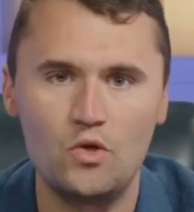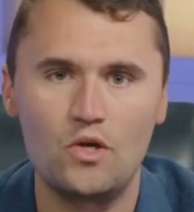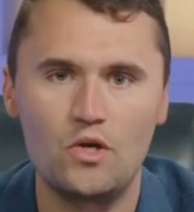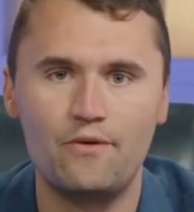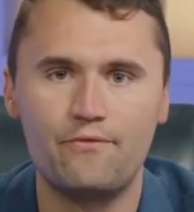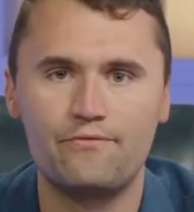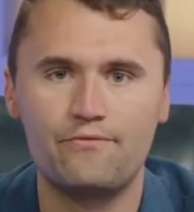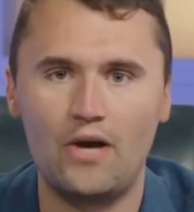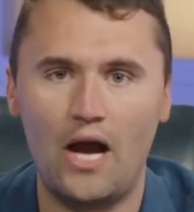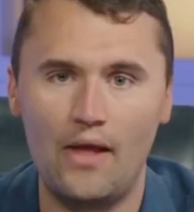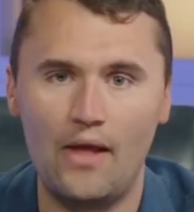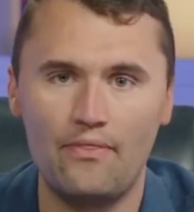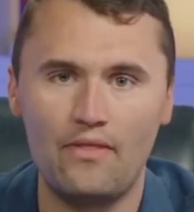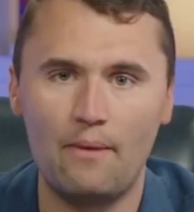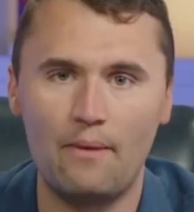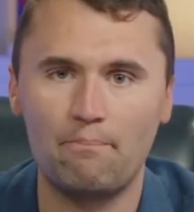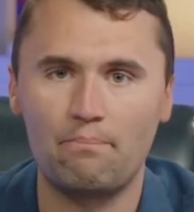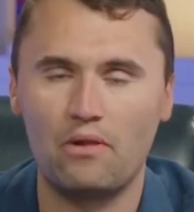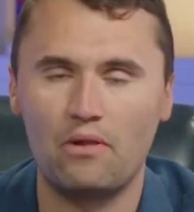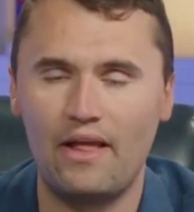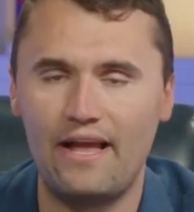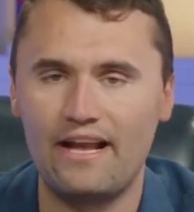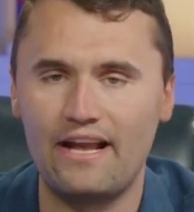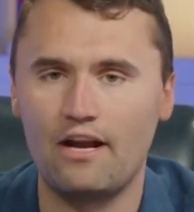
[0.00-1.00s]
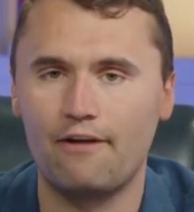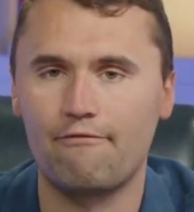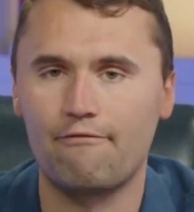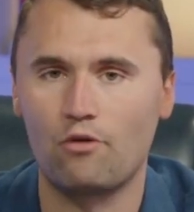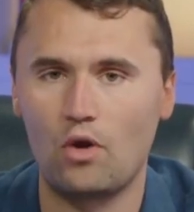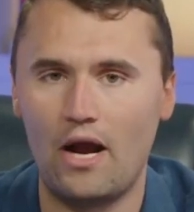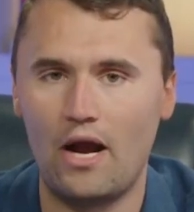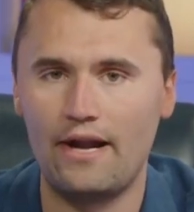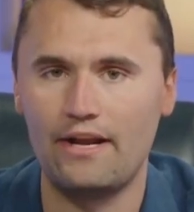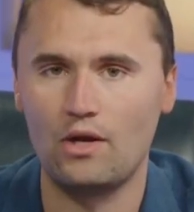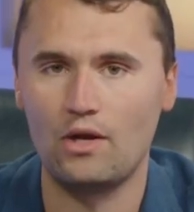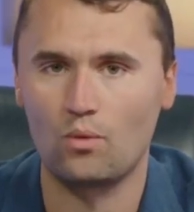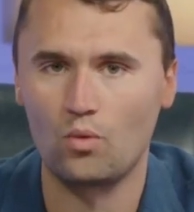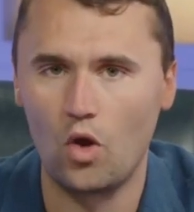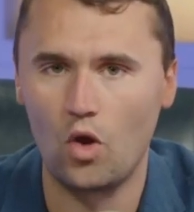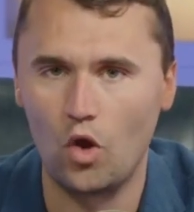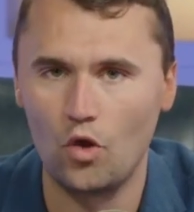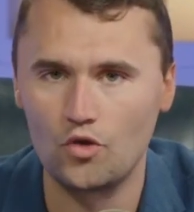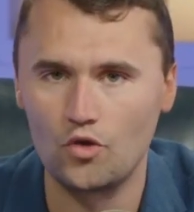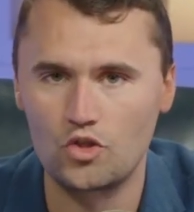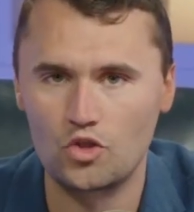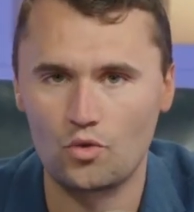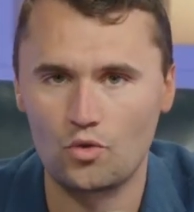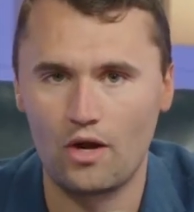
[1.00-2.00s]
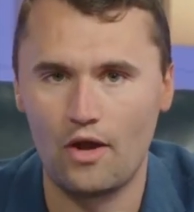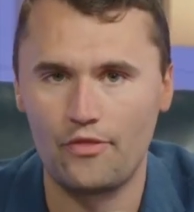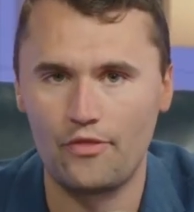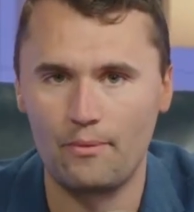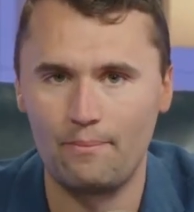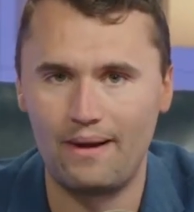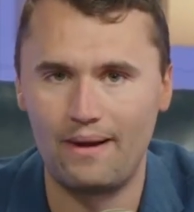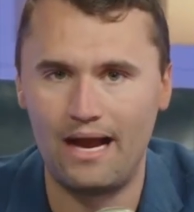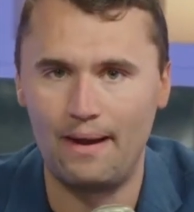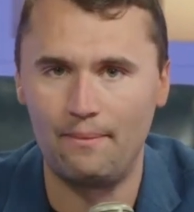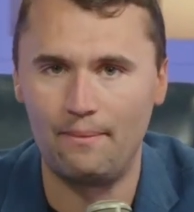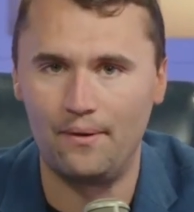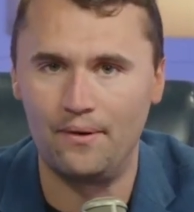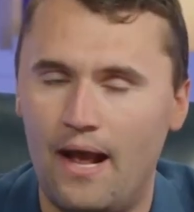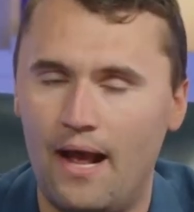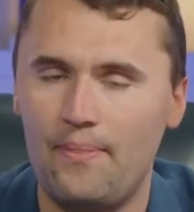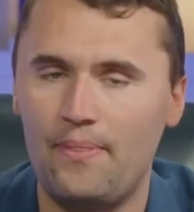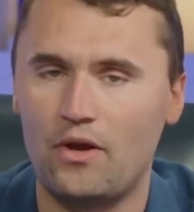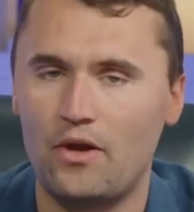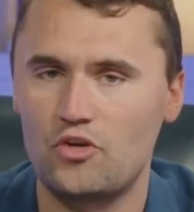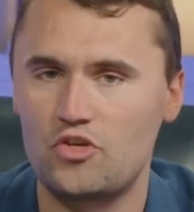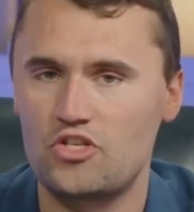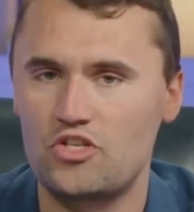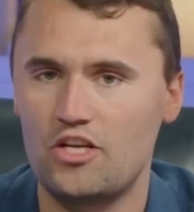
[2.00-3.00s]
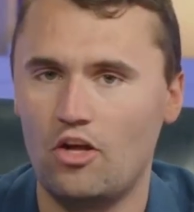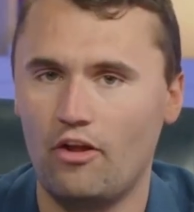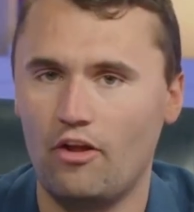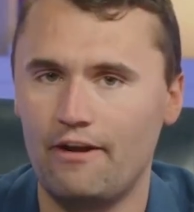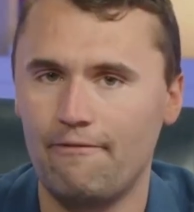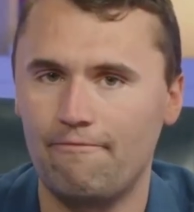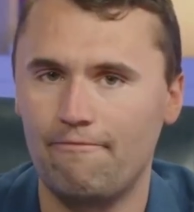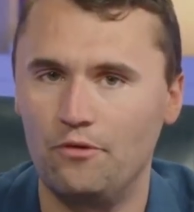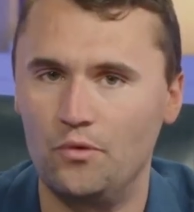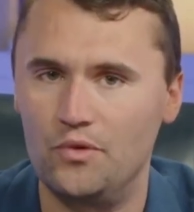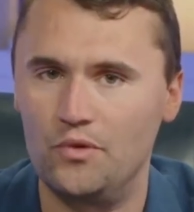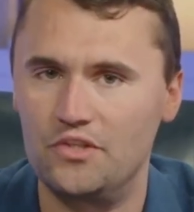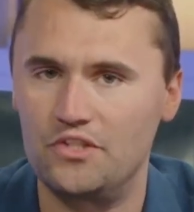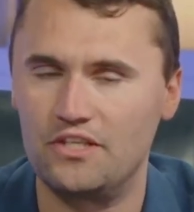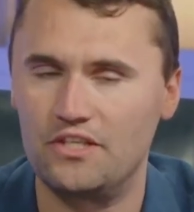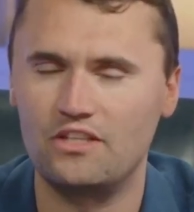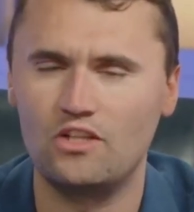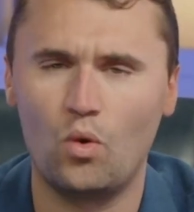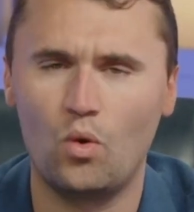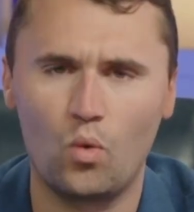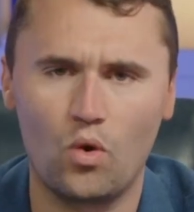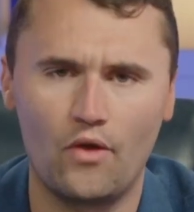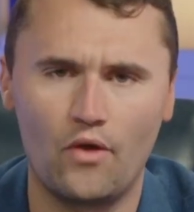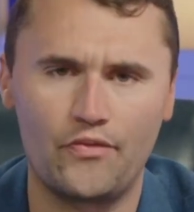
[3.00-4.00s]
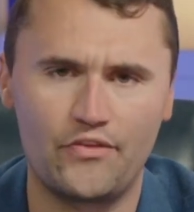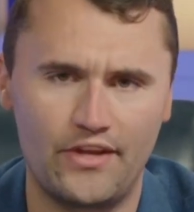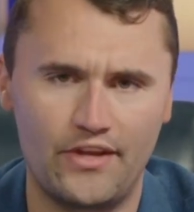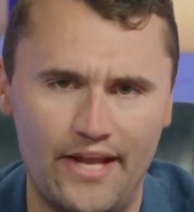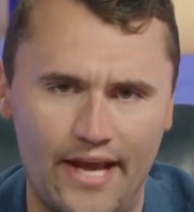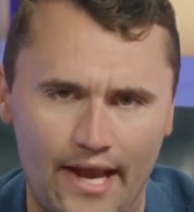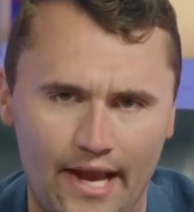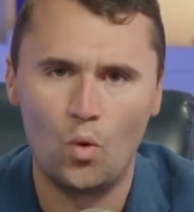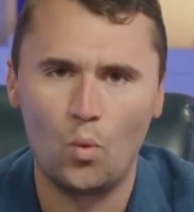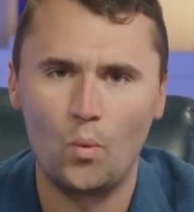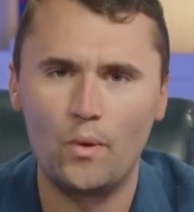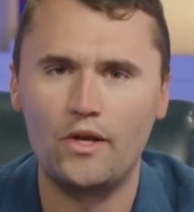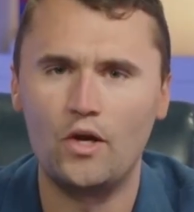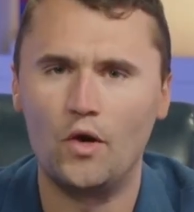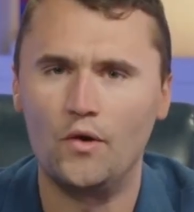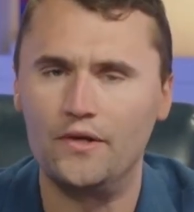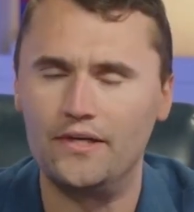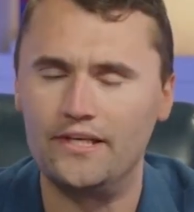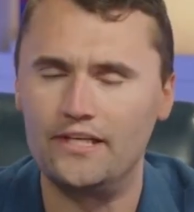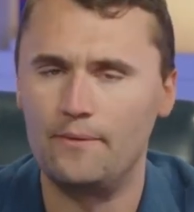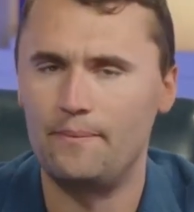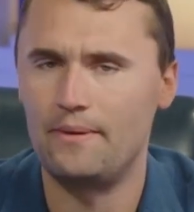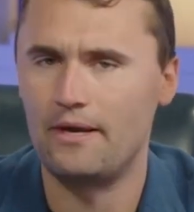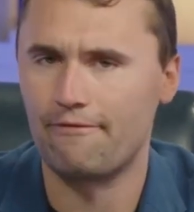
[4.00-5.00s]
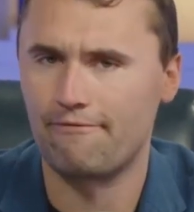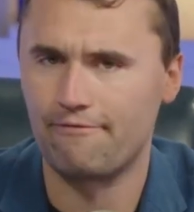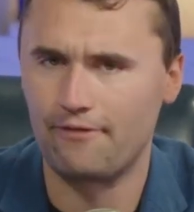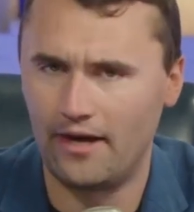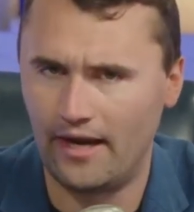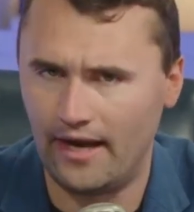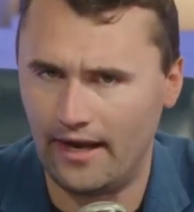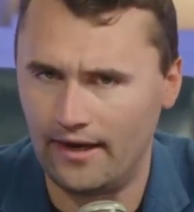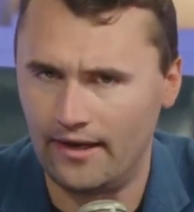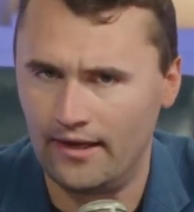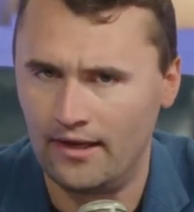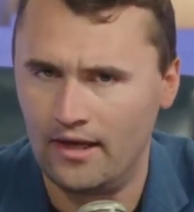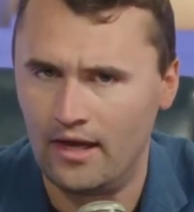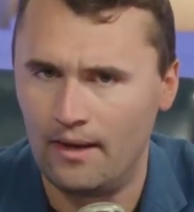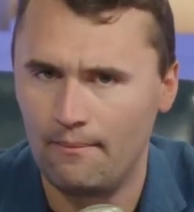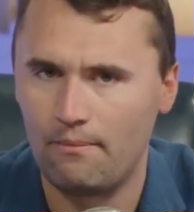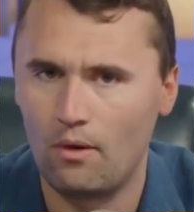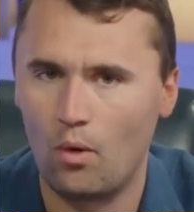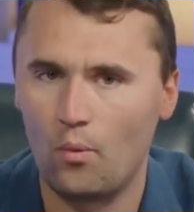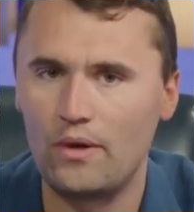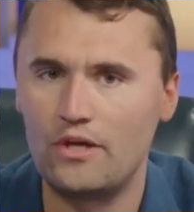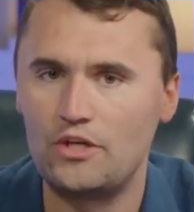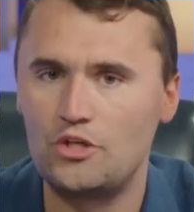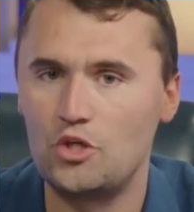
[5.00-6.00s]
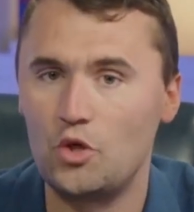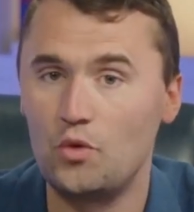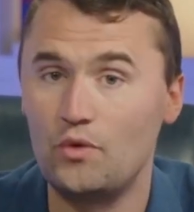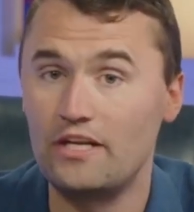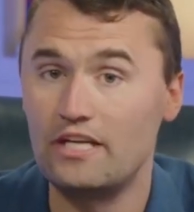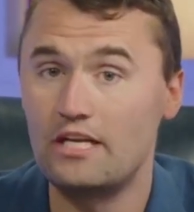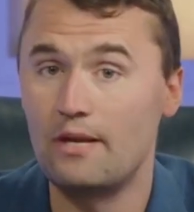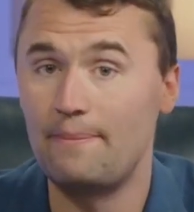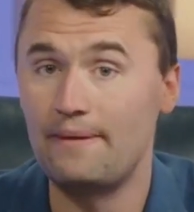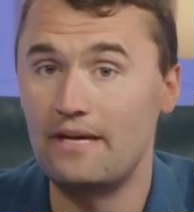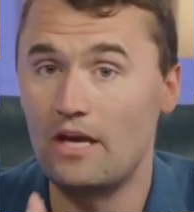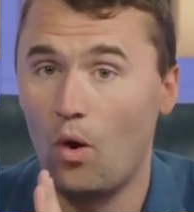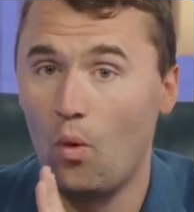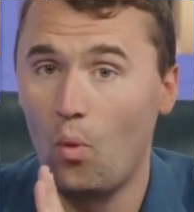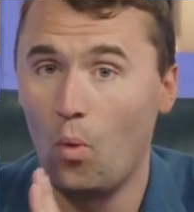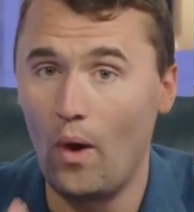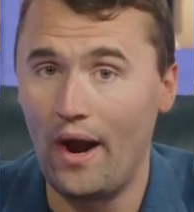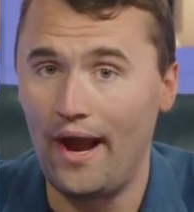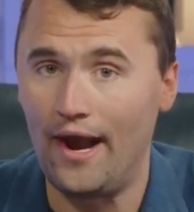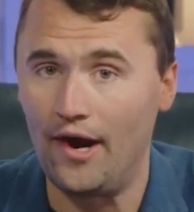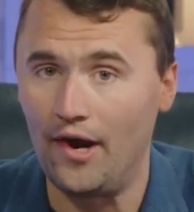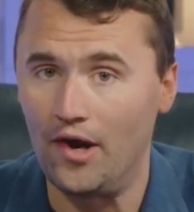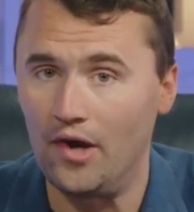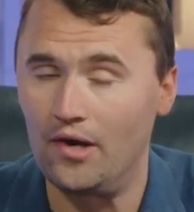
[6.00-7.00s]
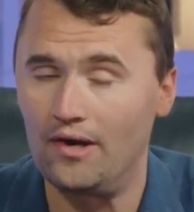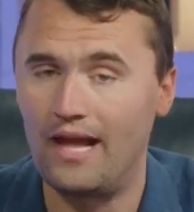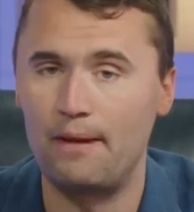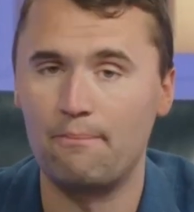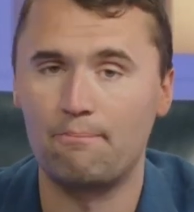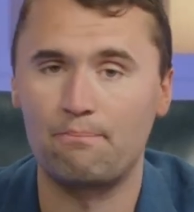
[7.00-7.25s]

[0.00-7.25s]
can find them playing a variety of roles throughout the Bible, and they're still influencing the world today. We don't need to be afraid, but we do need to be aware and